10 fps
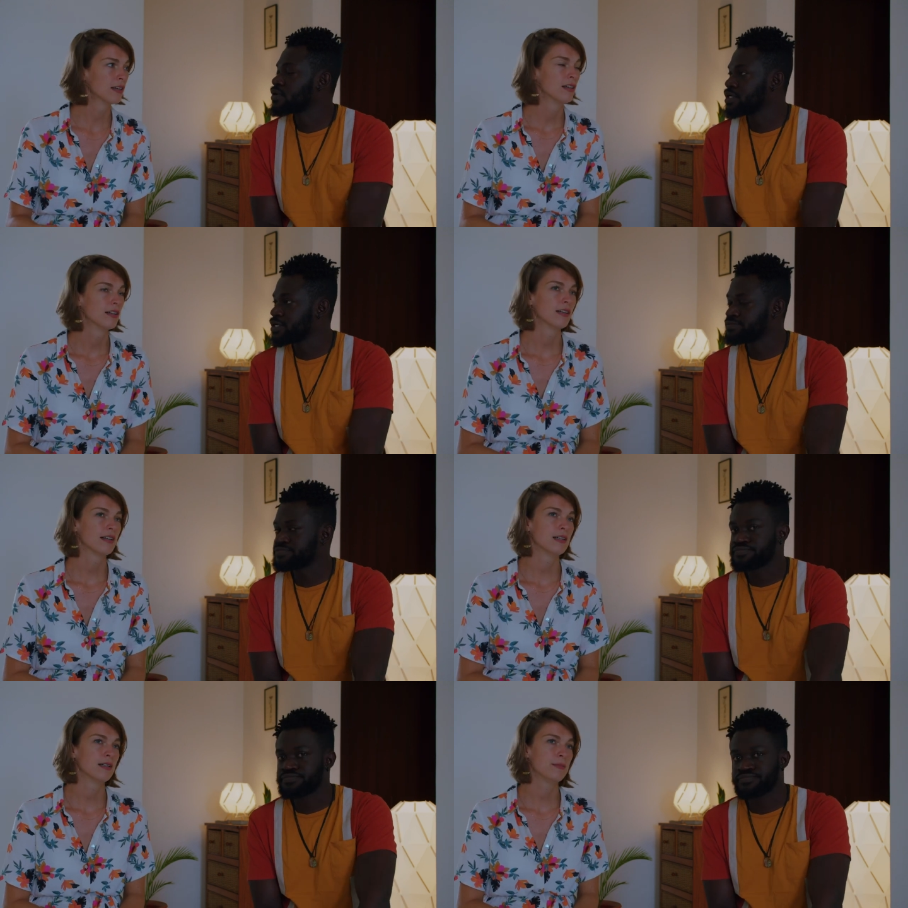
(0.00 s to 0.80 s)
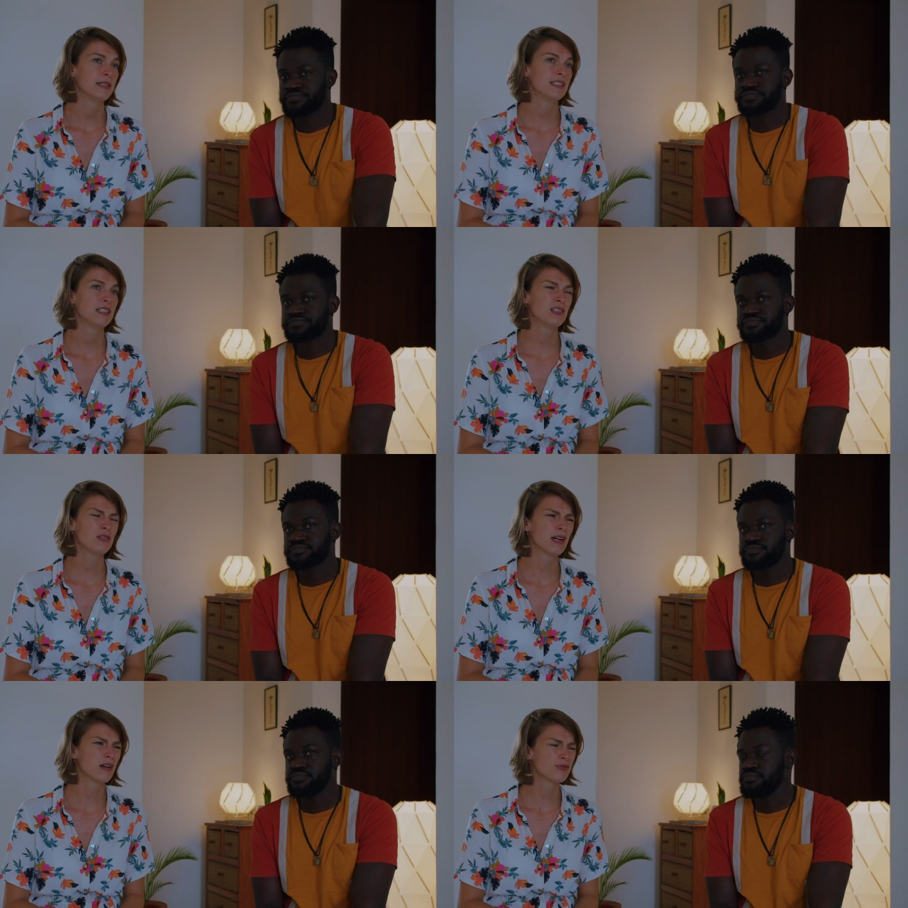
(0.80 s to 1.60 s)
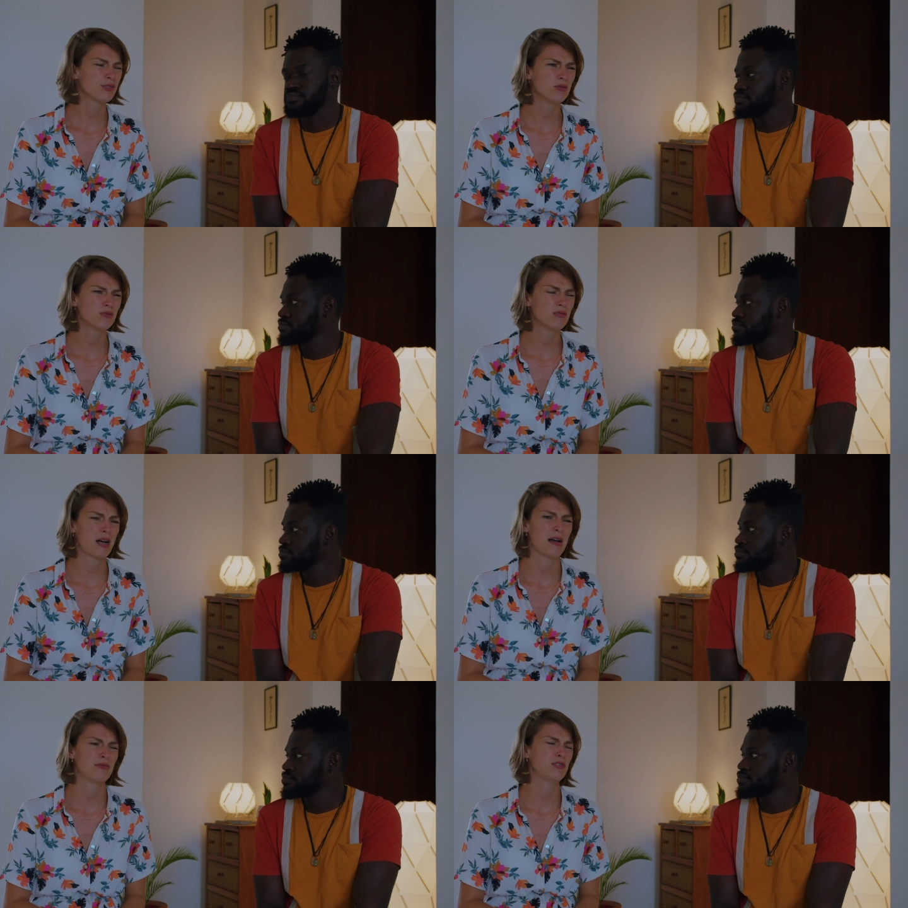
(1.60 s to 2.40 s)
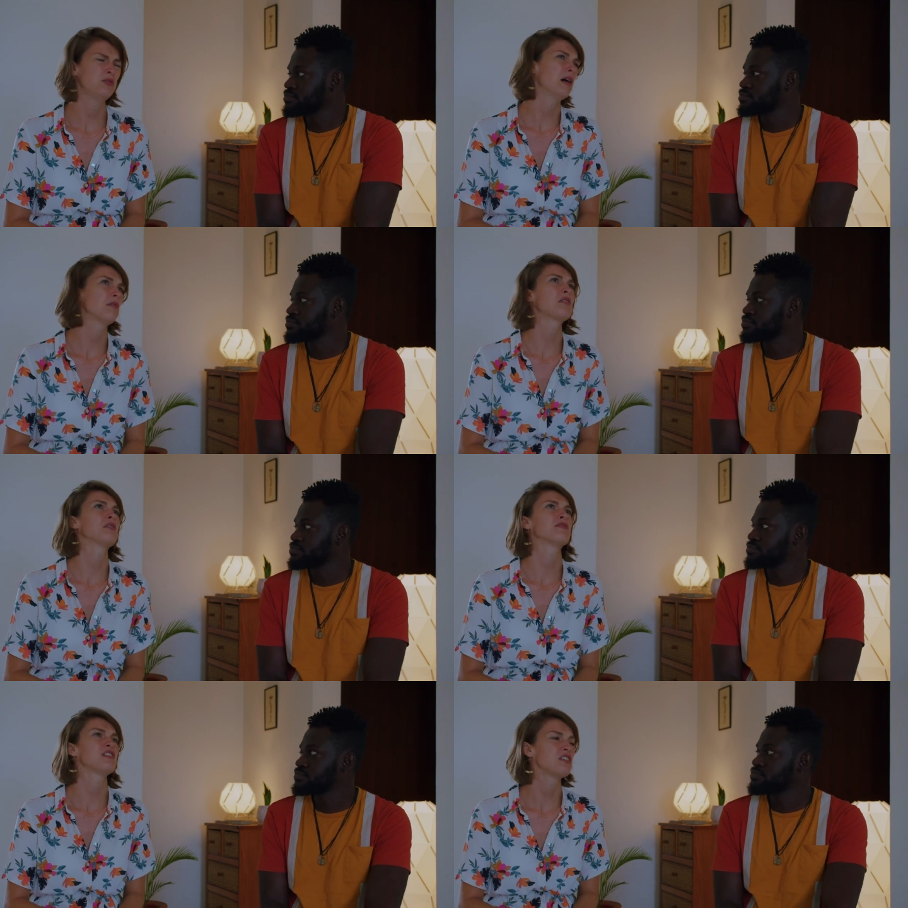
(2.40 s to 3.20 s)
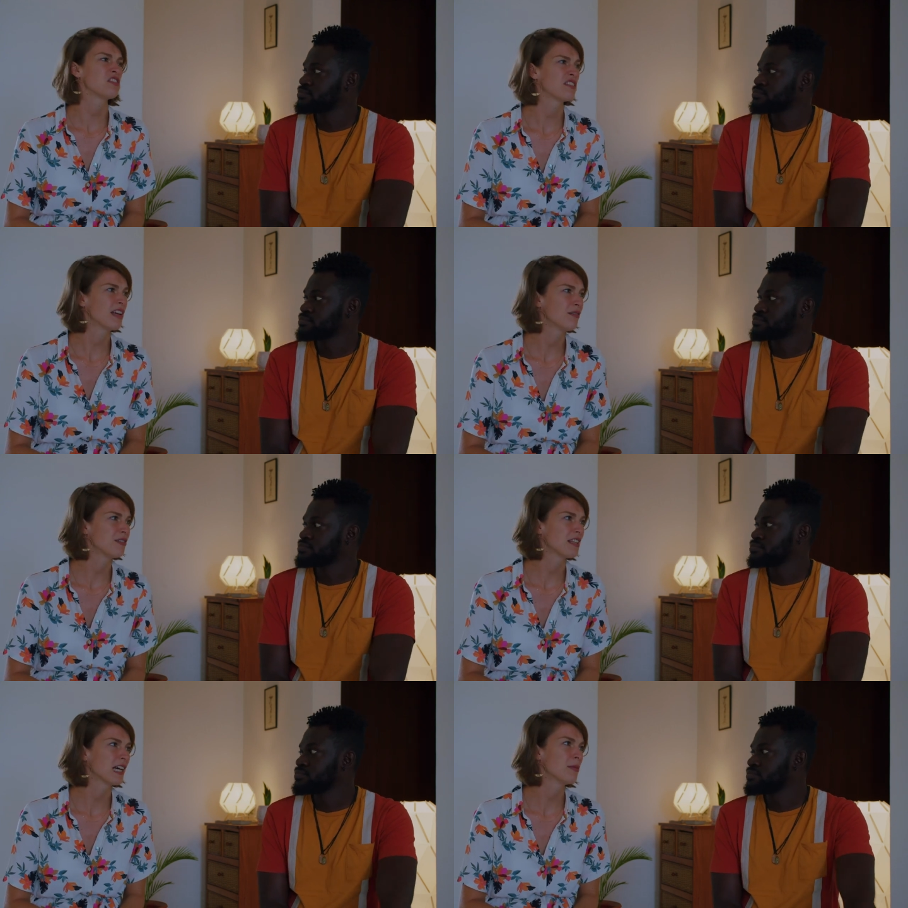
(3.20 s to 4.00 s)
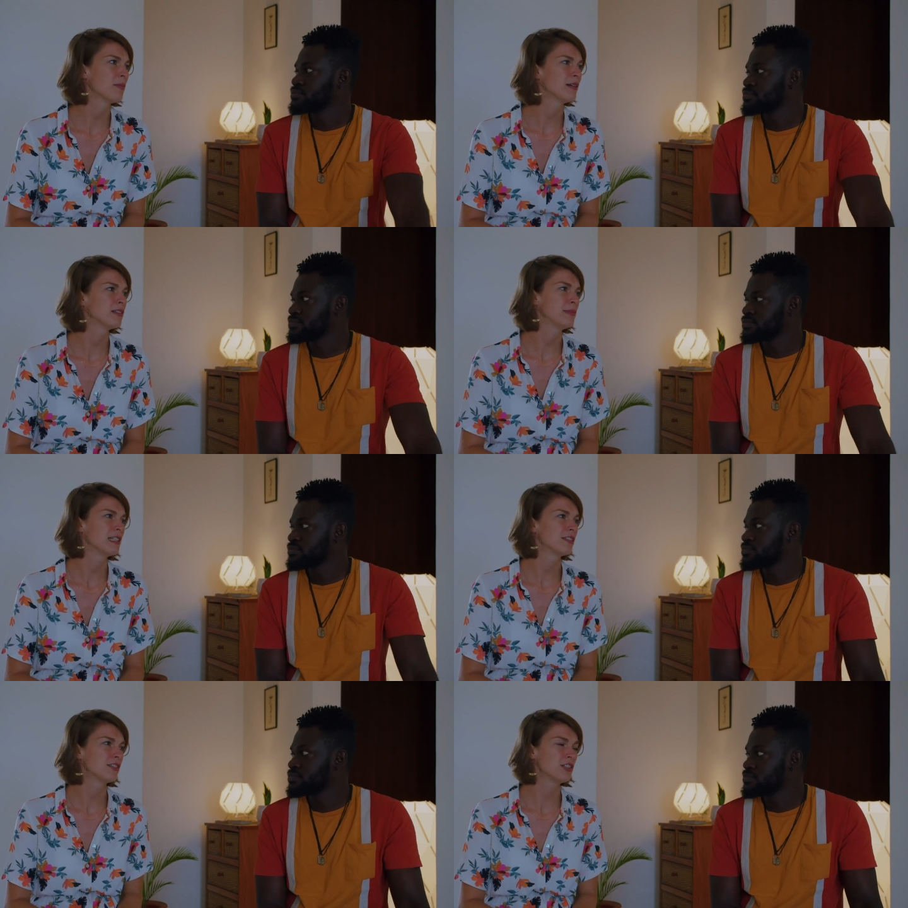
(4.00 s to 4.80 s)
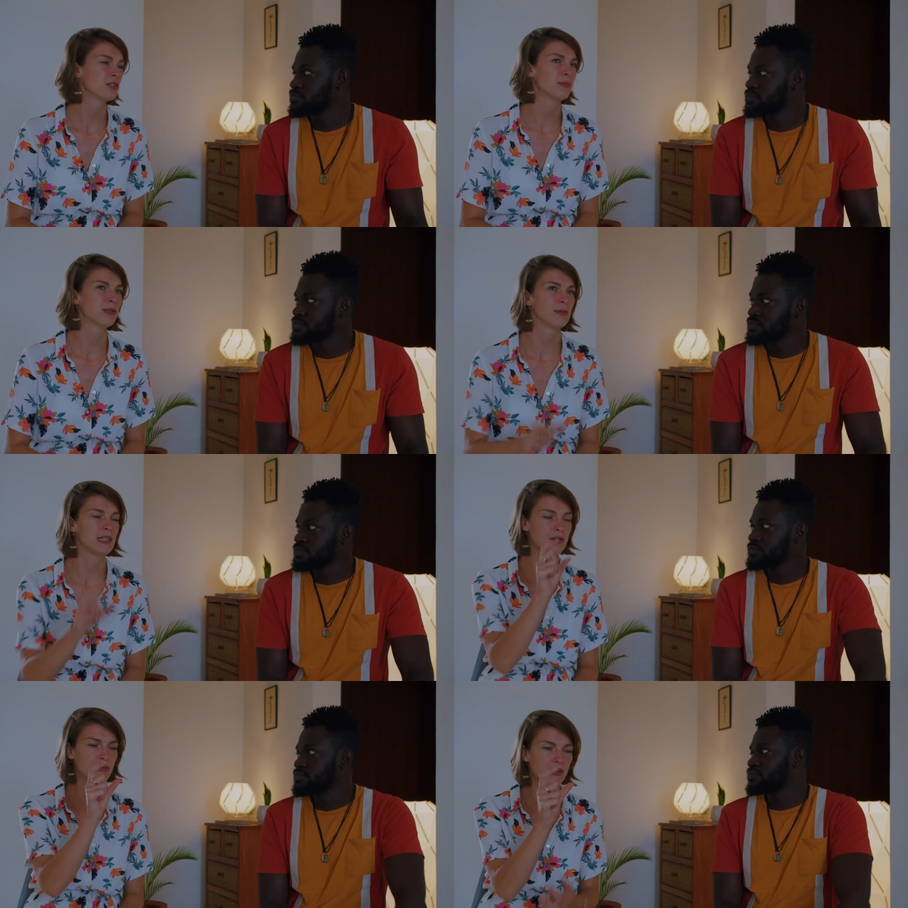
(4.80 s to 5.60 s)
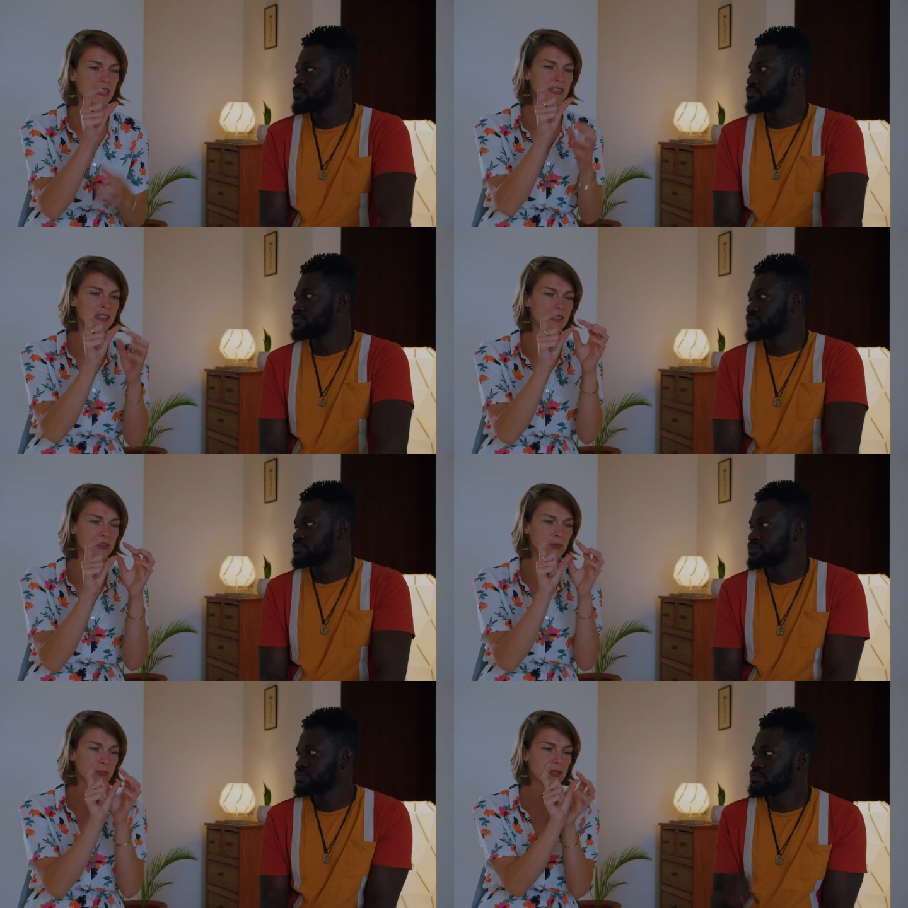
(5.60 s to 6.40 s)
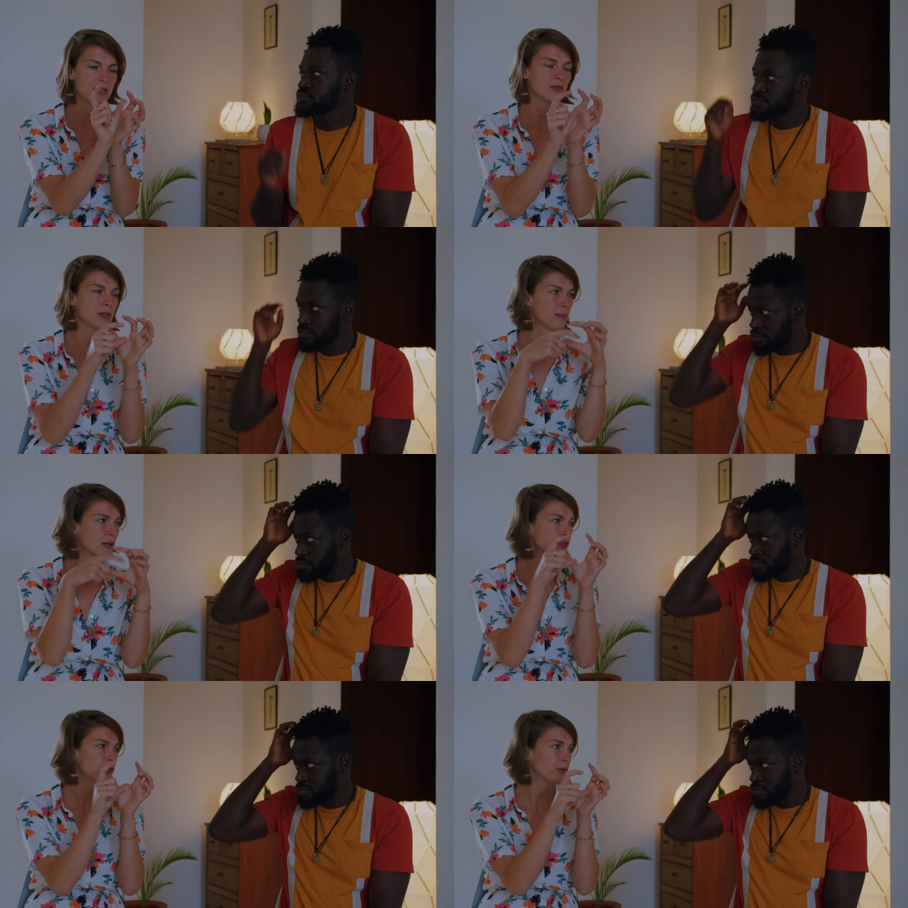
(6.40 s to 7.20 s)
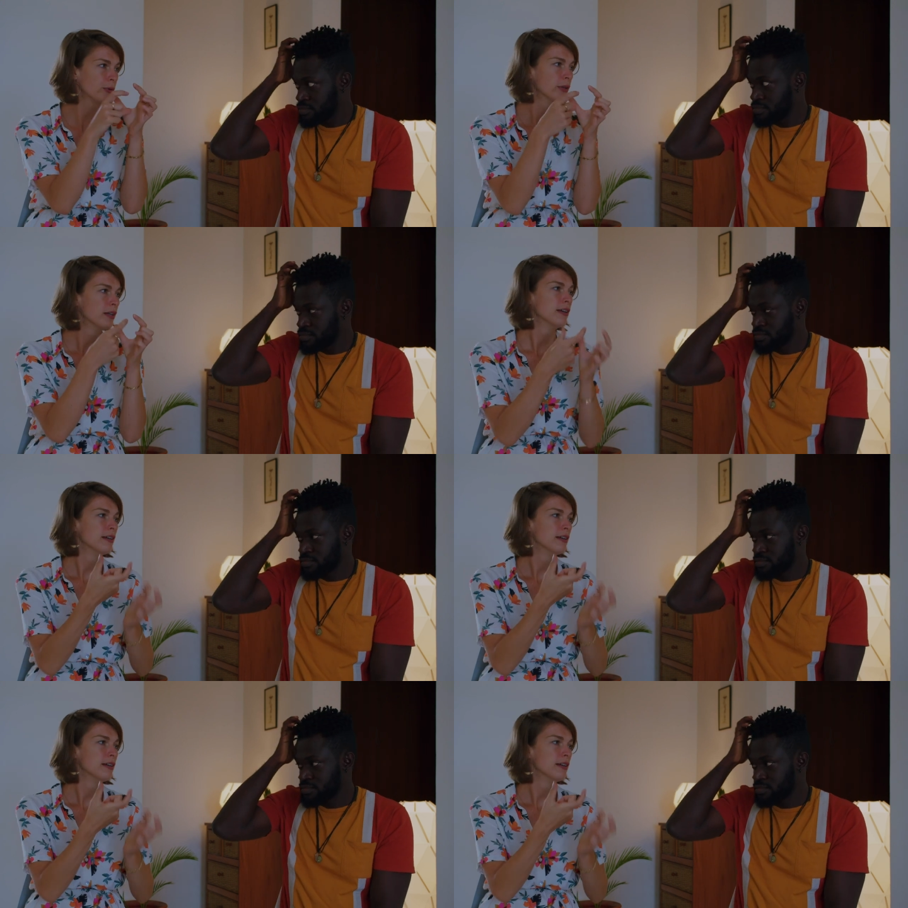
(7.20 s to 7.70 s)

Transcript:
Speaker 1: Yeah. Um, it, you don't have to have two-hour conversations every time about a big decision, but when you find a little piece of the puzzle,